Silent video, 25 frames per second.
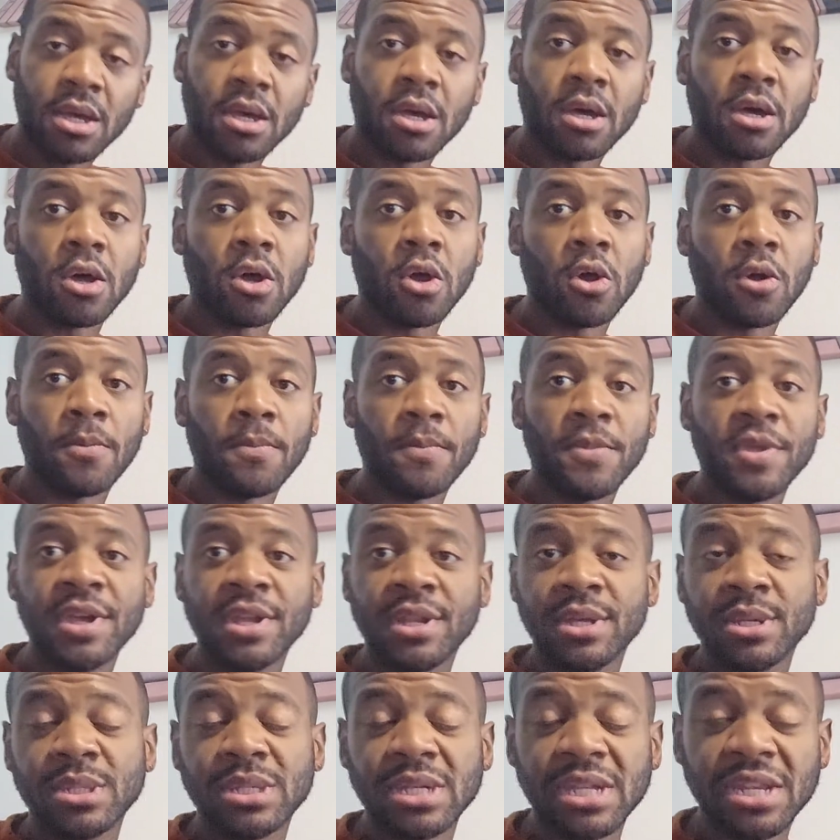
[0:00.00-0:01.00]

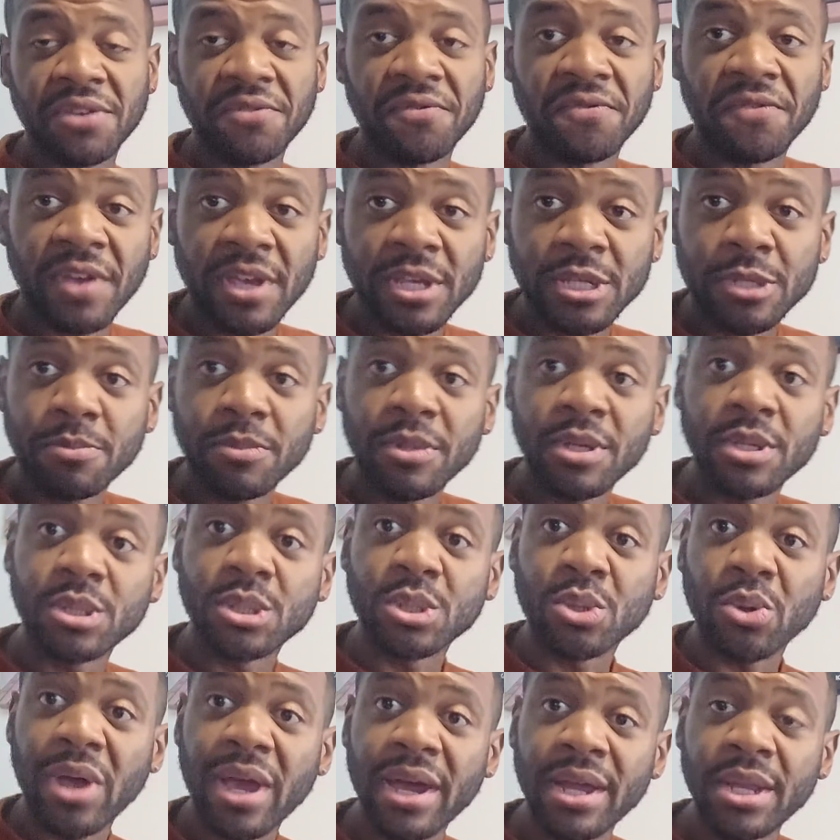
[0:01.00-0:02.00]
It is an investment
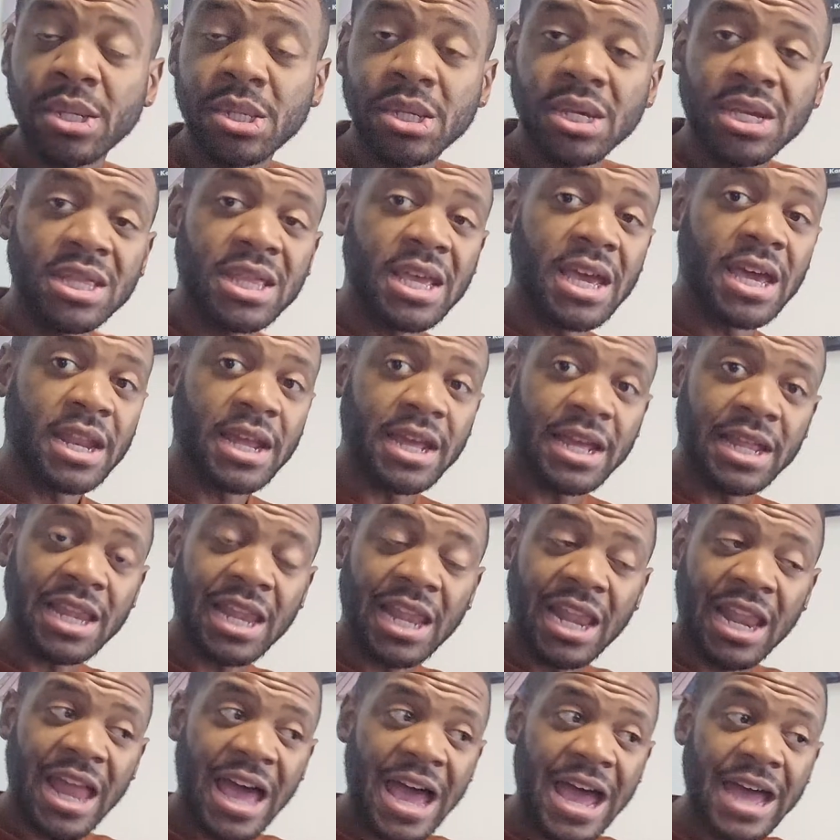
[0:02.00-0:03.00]
strategy that a
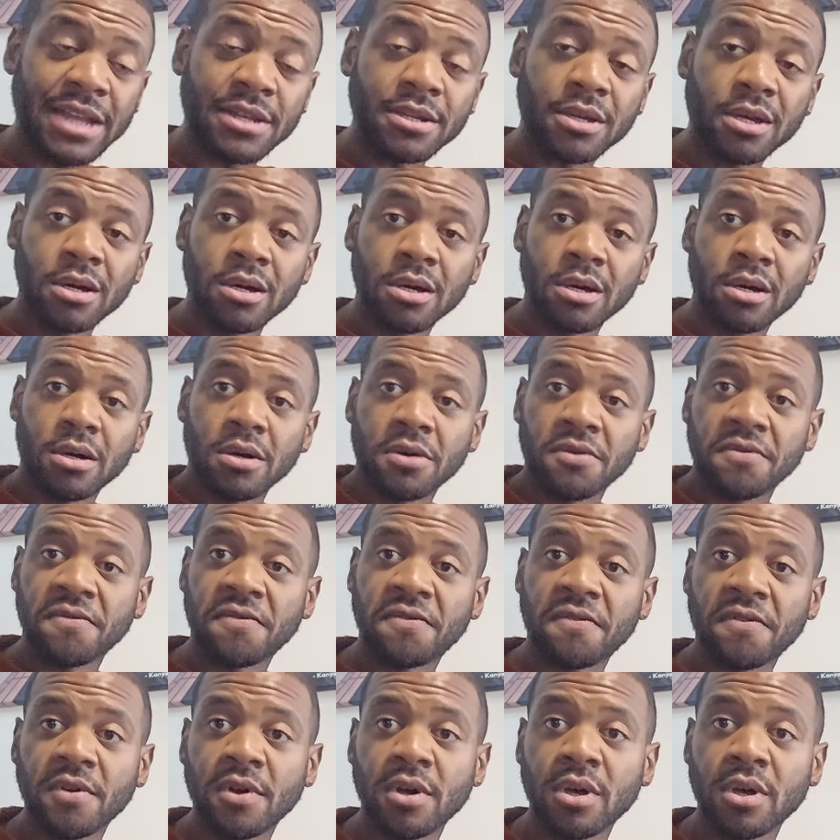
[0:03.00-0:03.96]
lot of